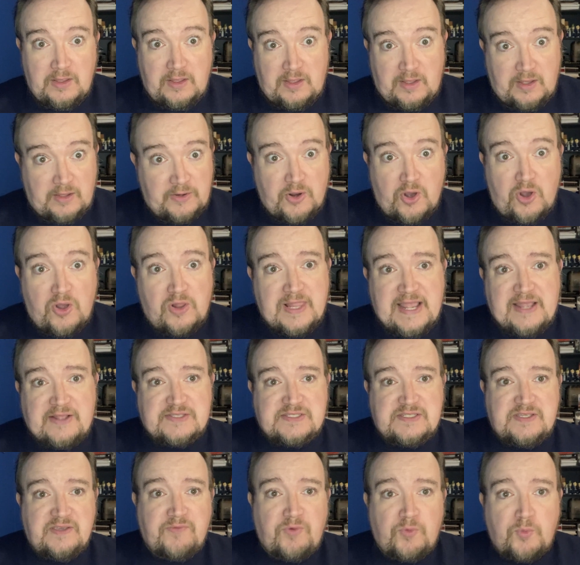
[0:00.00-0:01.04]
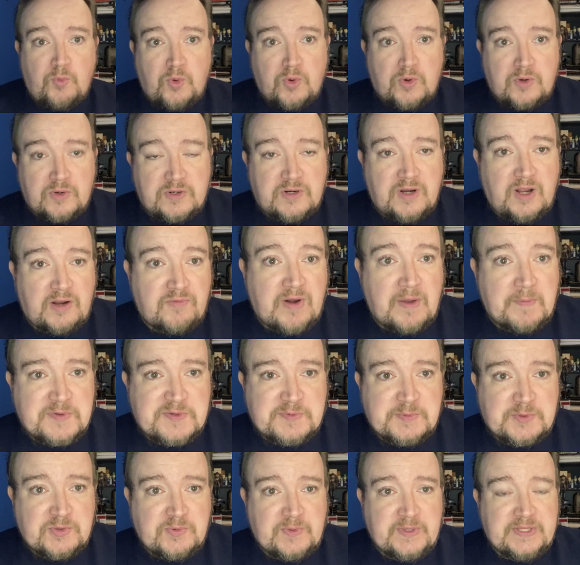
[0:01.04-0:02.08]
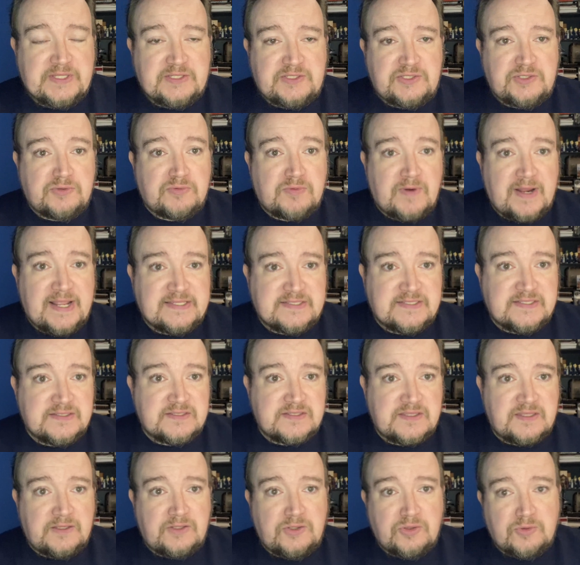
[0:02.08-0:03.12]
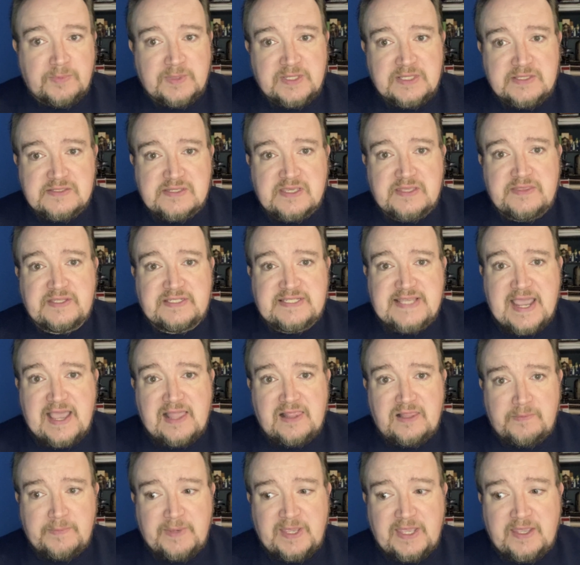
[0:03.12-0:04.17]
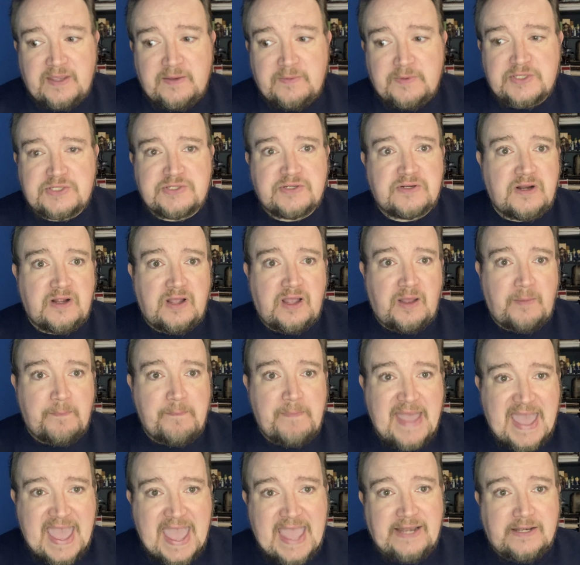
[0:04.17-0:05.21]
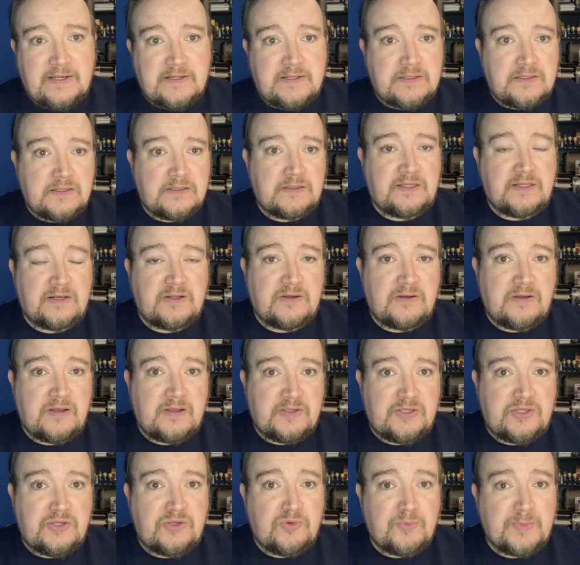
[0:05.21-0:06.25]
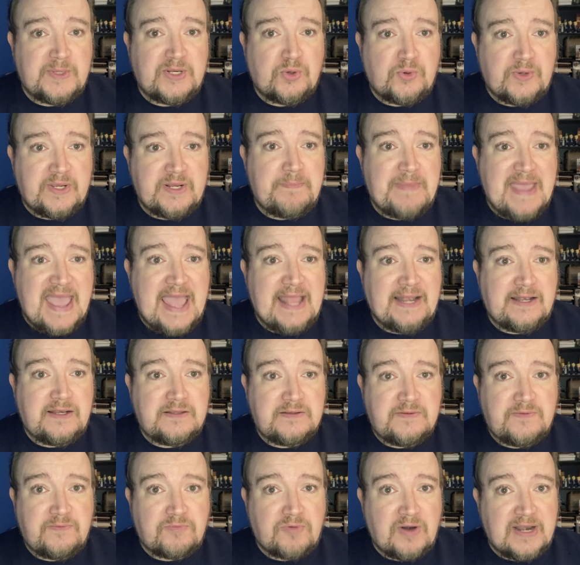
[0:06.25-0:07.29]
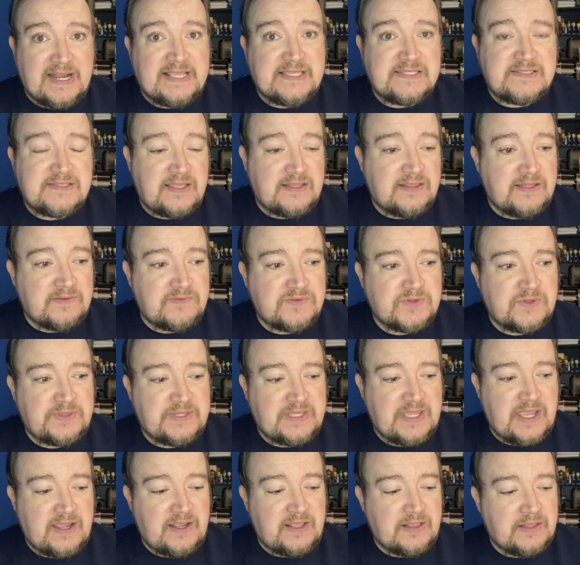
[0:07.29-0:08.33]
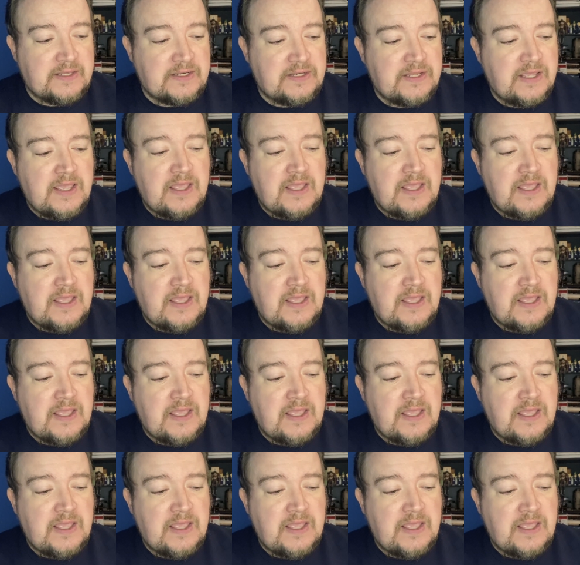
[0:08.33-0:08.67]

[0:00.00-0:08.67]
an all-out civil war erupts between the 2 races, the humans and the Talame, which are a bat, a humanoid bat race that lives on the island.